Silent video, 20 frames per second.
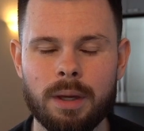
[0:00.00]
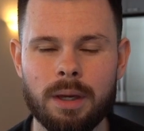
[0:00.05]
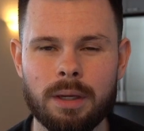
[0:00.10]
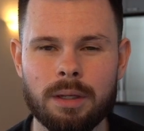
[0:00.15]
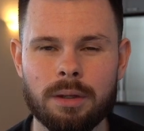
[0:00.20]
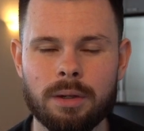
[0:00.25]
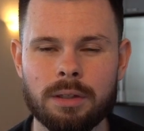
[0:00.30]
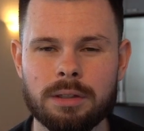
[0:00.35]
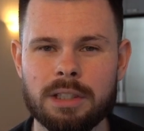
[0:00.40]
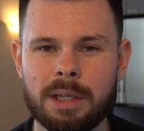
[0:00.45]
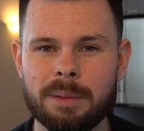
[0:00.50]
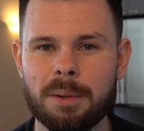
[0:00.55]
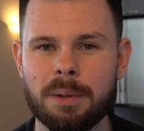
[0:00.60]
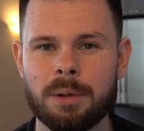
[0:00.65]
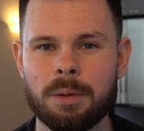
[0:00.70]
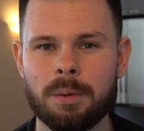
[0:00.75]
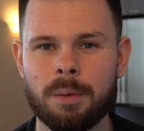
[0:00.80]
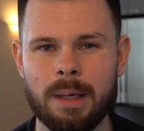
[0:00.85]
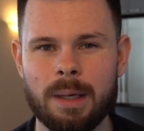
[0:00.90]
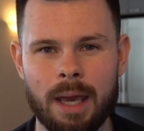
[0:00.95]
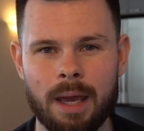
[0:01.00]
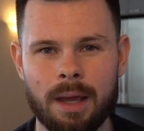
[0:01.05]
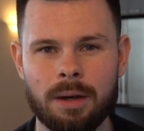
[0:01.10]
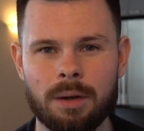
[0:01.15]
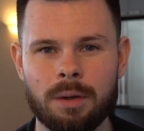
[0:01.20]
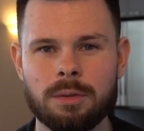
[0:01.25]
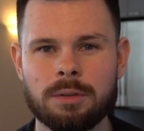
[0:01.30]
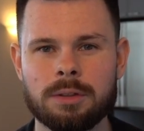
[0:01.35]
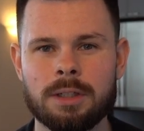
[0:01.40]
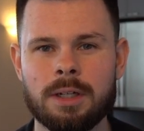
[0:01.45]
someone
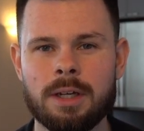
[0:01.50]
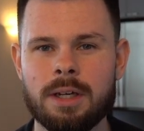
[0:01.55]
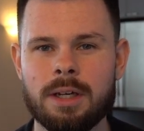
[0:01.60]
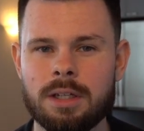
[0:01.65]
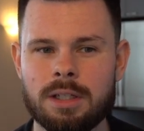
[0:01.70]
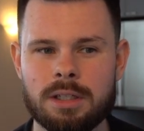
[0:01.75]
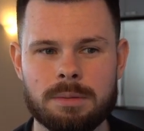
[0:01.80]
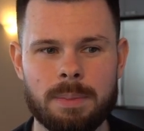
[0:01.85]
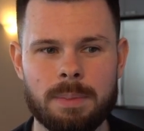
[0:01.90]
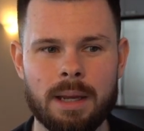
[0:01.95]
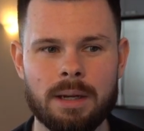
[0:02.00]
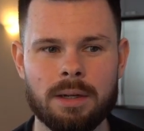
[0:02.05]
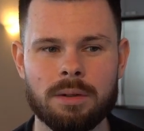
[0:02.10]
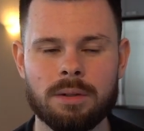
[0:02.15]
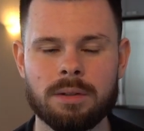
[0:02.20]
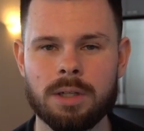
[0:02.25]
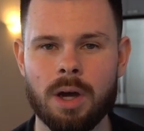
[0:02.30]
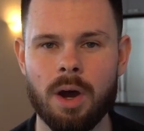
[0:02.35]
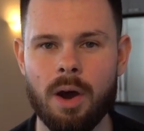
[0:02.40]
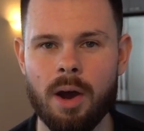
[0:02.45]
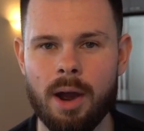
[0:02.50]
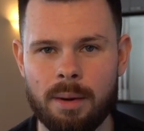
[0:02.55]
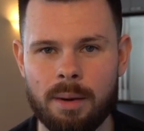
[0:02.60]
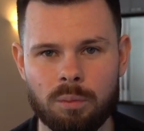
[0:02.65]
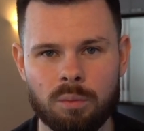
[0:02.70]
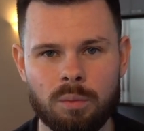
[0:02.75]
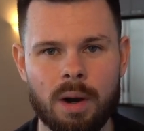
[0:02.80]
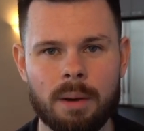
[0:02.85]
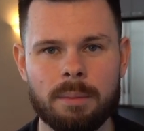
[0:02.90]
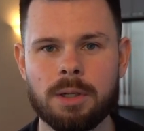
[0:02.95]
who's spent time
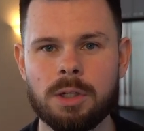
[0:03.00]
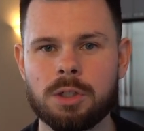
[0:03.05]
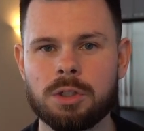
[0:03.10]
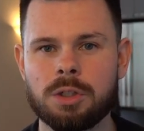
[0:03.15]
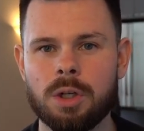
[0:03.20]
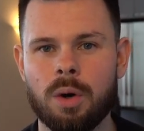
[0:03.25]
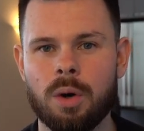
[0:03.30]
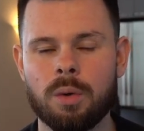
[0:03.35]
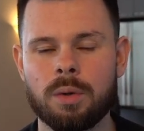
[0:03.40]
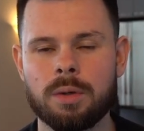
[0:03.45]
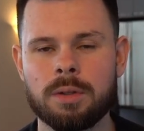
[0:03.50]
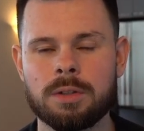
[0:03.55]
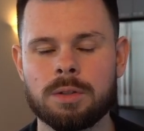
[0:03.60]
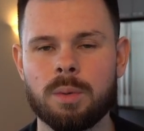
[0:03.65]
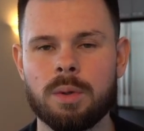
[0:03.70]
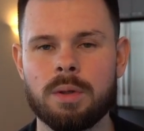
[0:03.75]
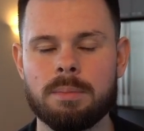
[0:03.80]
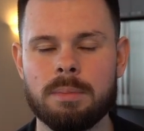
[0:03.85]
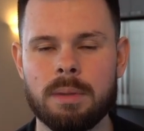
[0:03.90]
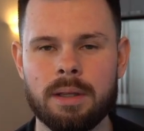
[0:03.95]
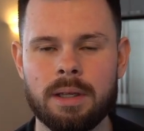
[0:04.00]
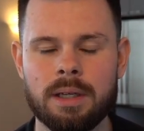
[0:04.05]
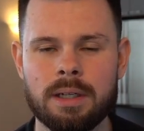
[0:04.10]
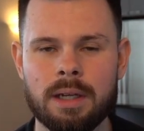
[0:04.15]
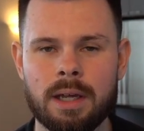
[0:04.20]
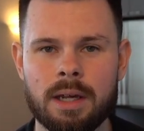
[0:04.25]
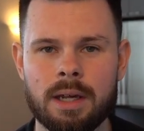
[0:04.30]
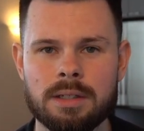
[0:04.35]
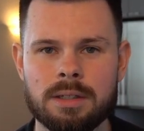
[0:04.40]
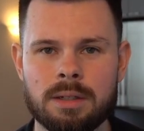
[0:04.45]
rubbing shoulders with
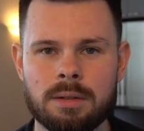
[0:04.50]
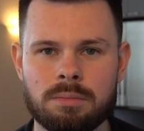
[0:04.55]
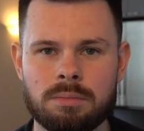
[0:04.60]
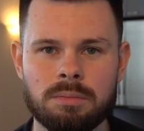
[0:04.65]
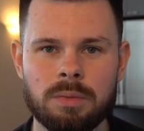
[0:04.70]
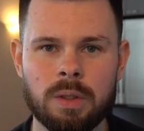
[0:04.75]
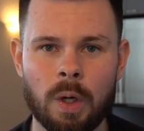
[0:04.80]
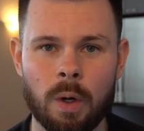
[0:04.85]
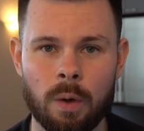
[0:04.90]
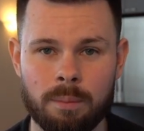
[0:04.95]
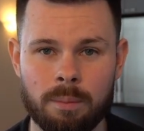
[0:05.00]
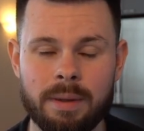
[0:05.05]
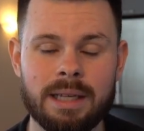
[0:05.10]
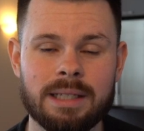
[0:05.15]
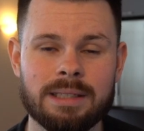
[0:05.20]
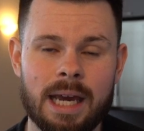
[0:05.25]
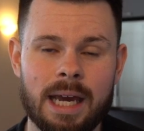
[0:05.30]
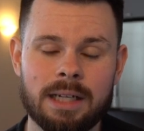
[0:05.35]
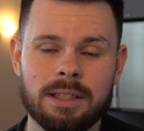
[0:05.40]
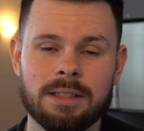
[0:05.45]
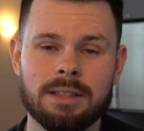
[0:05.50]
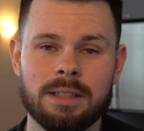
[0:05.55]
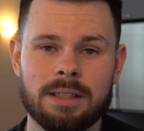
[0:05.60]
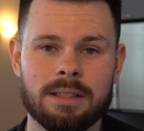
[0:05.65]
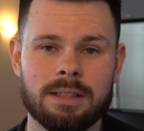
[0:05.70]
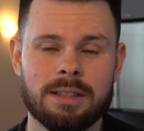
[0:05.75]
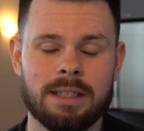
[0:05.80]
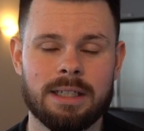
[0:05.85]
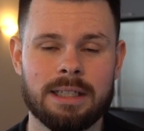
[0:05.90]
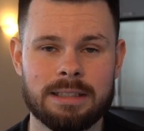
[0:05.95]
millionaires and, is actually
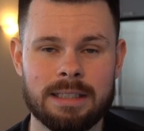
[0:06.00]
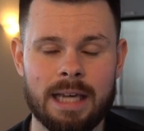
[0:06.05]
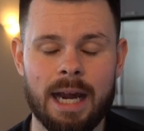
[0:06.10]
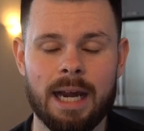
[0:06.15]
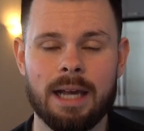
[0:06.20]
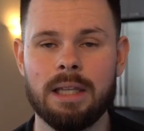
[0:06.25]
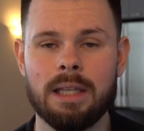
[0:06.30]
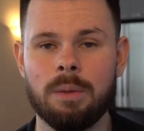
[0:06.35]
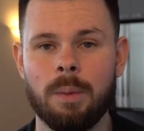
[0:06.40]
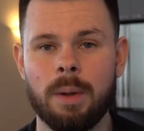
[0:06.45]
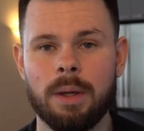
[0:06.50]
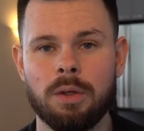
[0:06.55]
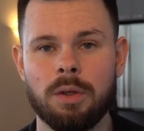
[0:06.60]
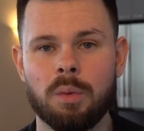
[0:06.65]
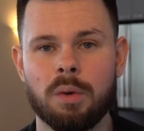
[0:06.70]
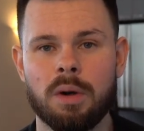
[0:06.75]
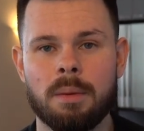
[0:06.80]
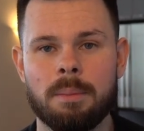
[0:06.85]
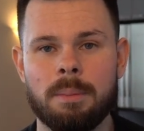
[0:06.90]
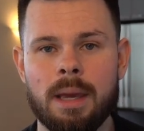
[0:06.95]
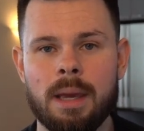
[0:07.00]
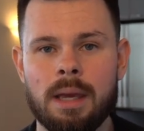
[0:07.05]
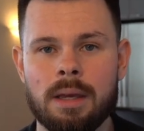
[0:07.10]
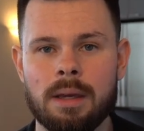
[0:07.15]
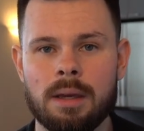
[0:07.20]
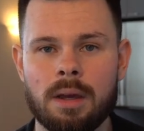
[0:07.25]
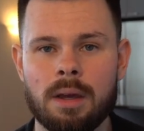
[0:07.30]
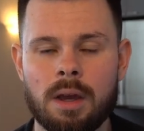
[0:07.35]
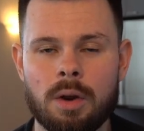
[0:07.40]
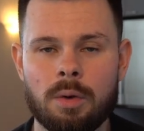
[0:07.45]
exactly where you want to
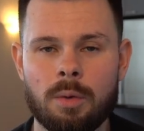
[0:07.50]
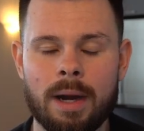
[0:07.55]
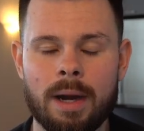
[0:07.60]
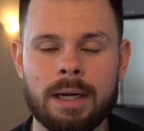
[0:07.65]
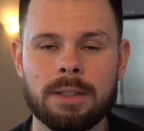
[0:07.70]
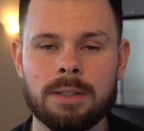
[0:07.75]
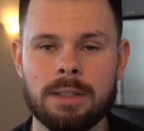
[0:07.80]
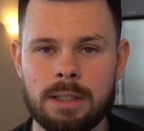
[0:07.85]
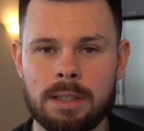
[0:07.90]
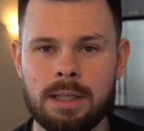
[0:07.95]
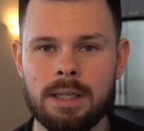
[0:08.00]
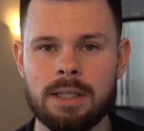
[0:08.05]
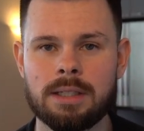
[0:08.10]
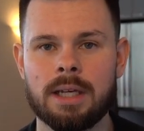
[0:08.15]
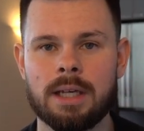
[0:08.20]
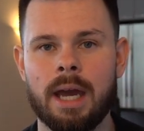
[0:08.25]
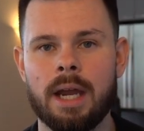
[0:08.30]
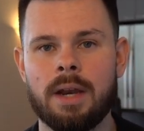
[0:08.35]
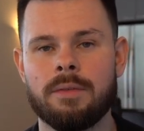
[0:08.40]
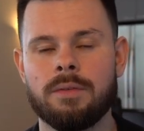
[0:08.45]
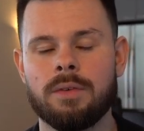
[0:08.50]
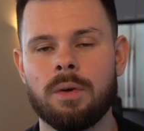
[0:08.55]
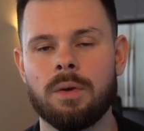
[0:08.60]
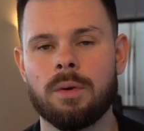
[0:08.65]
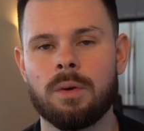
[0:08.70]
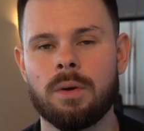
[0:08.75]
be, right? And is years ahead of you,